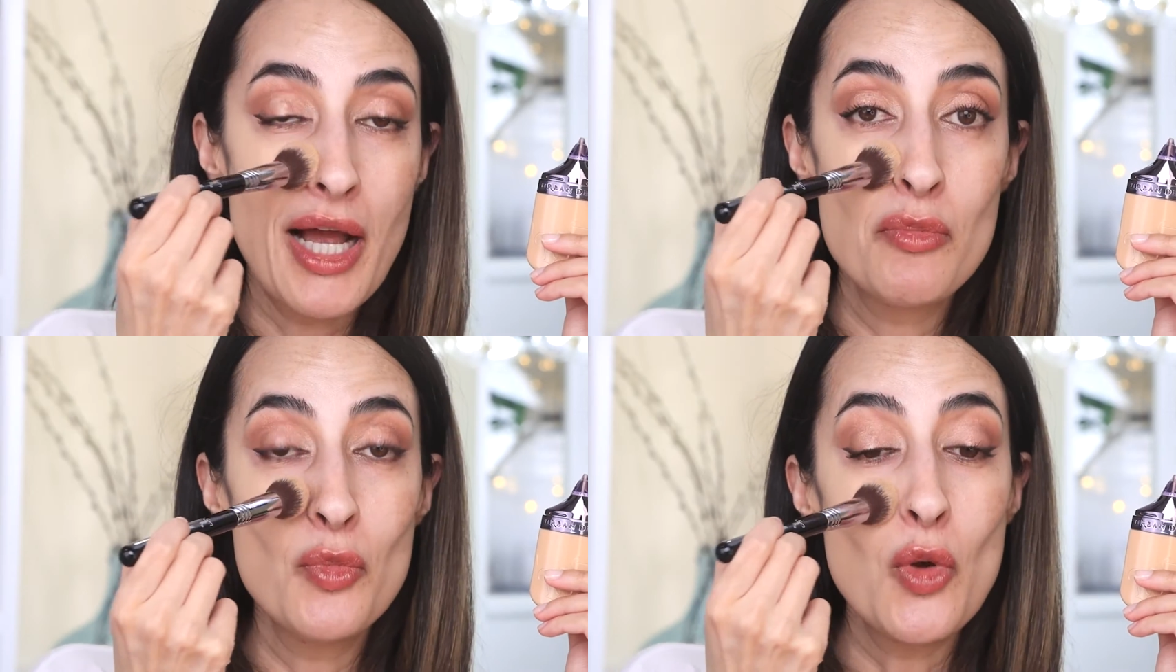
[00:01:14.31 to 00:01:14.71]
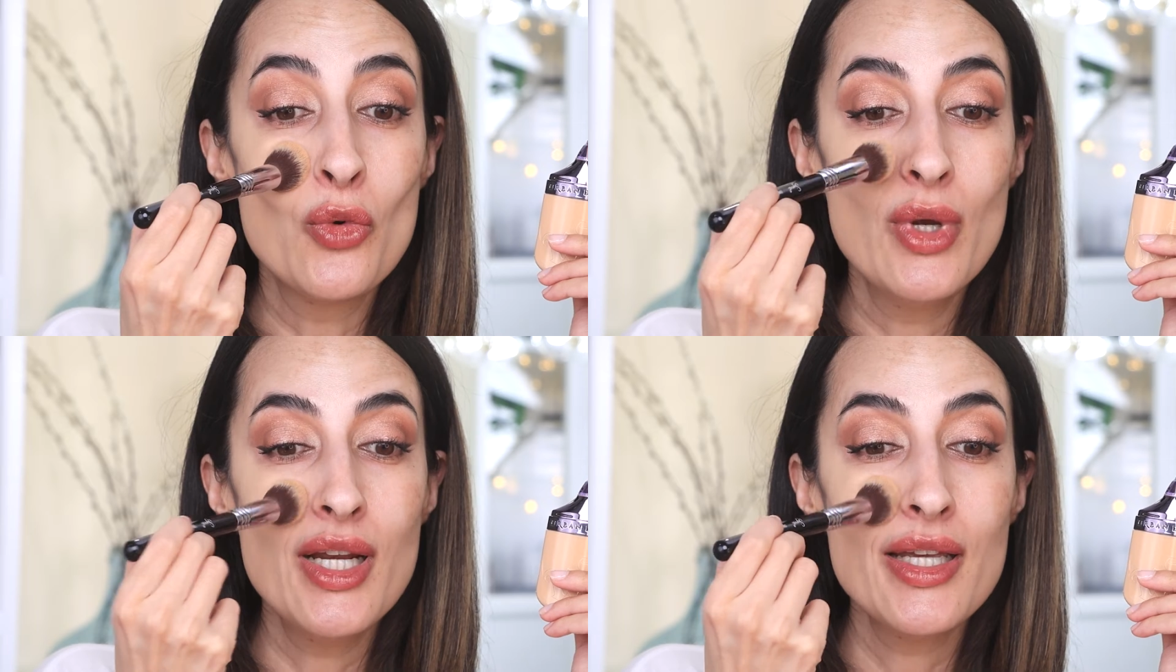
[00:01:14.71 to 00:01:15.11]
I'm
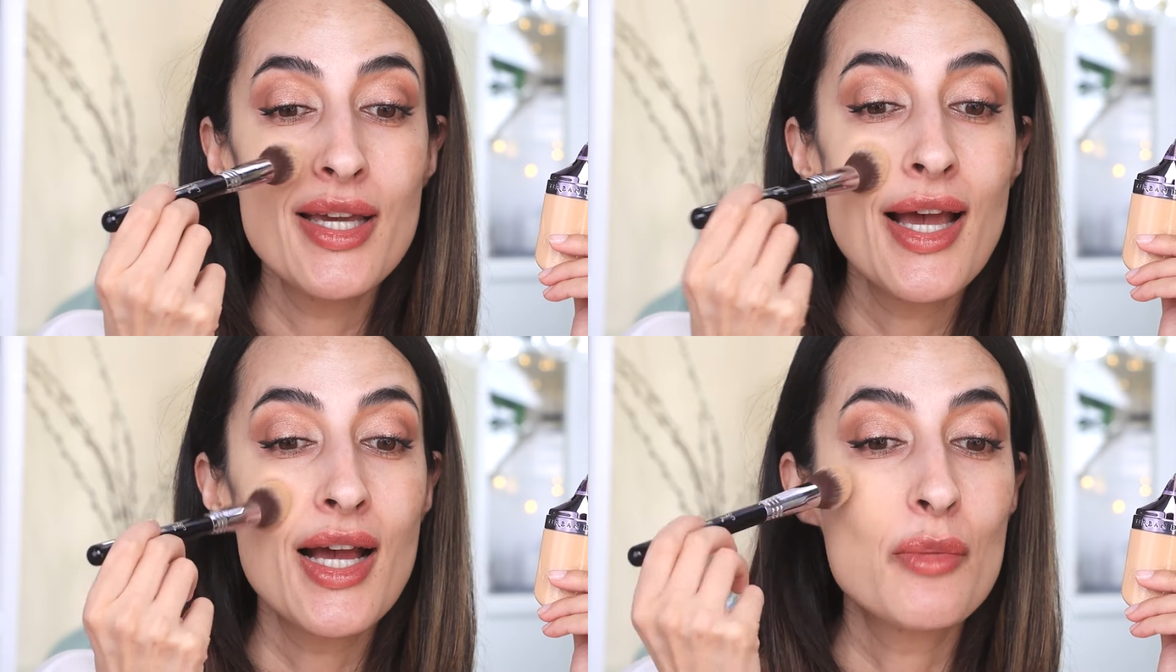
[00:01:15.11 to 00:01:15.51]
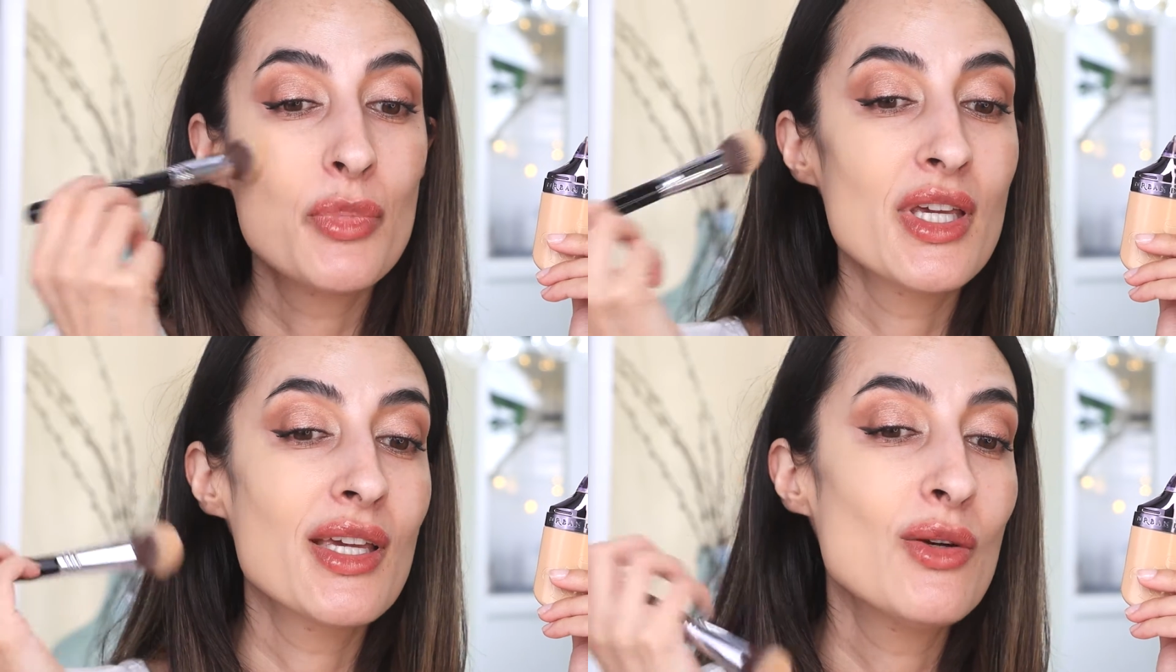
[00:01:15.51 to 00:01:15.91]
really
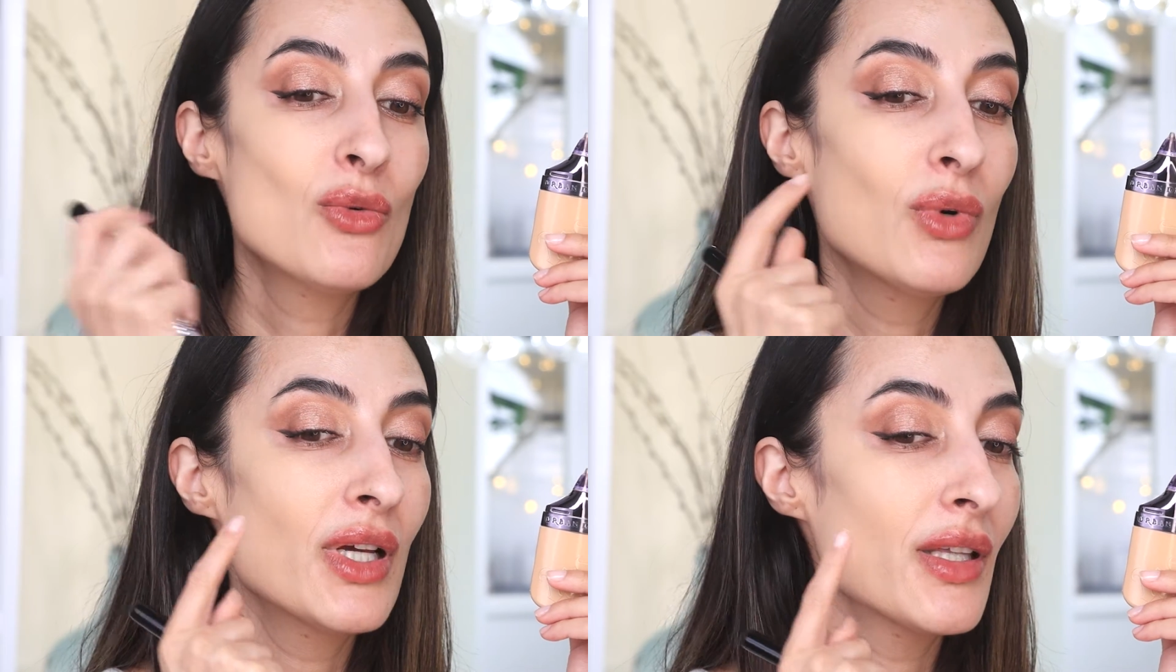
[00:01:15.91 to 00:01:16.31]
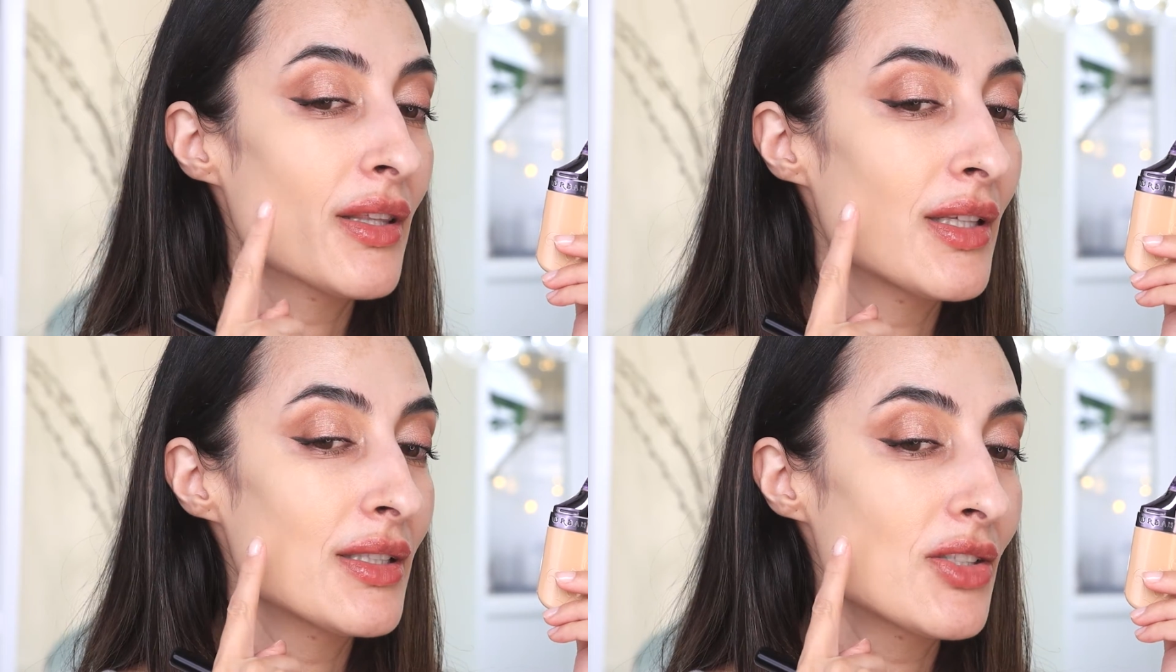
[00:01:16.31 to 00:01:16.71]
happy
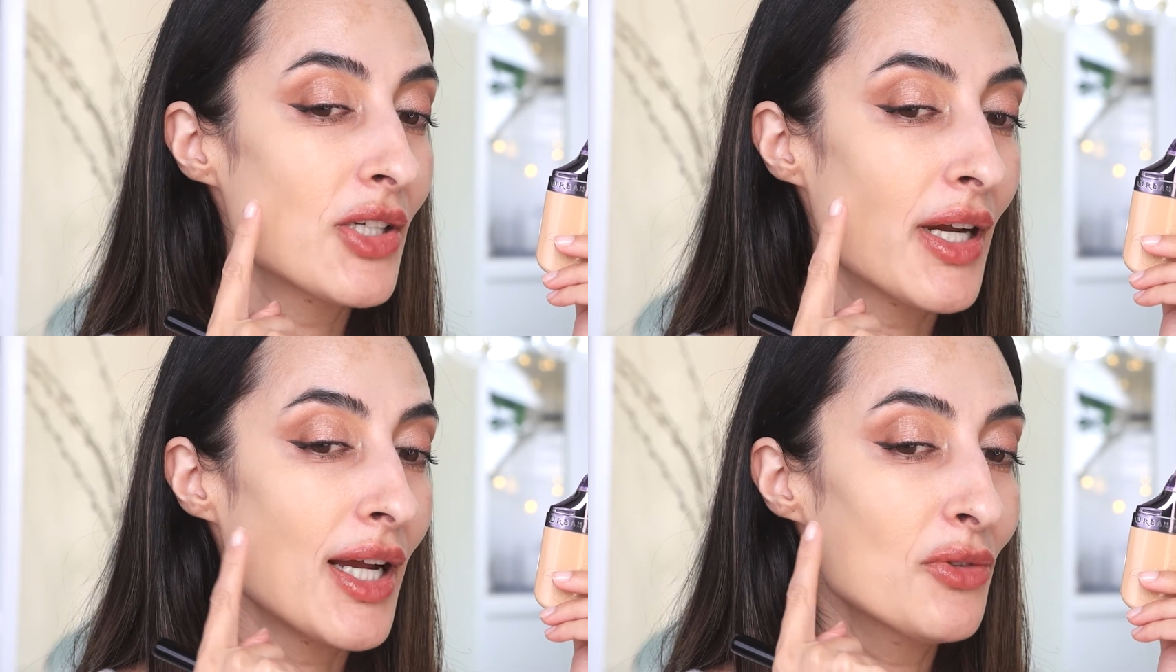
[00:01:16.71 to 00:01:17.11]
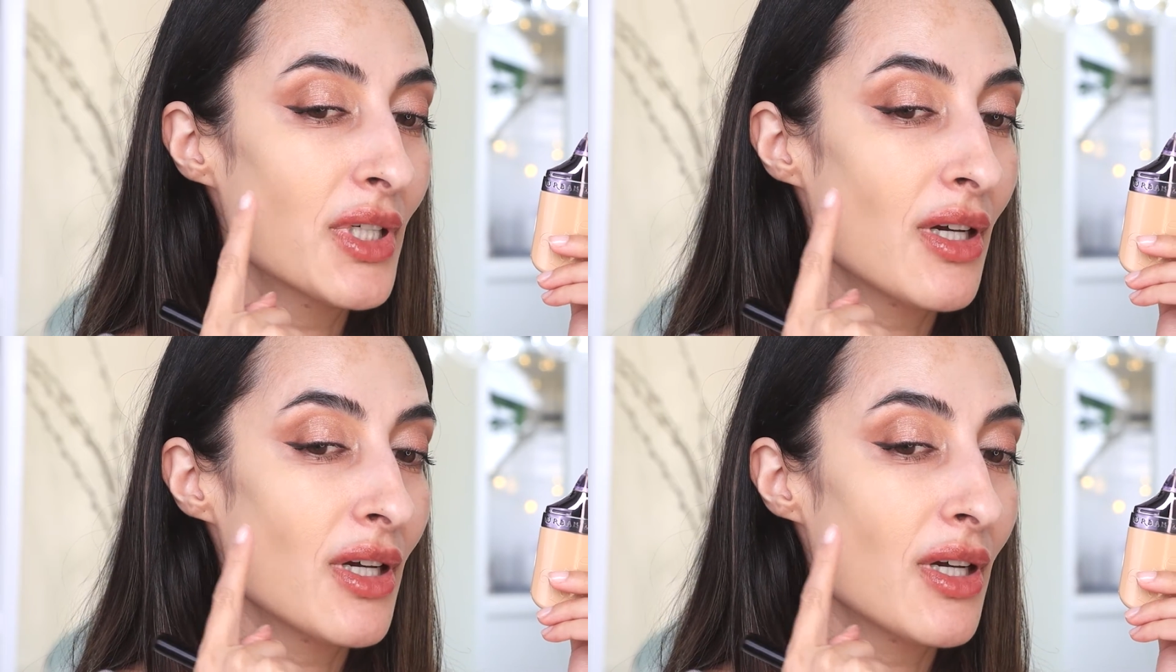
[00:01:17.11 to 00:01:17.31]
with, check out the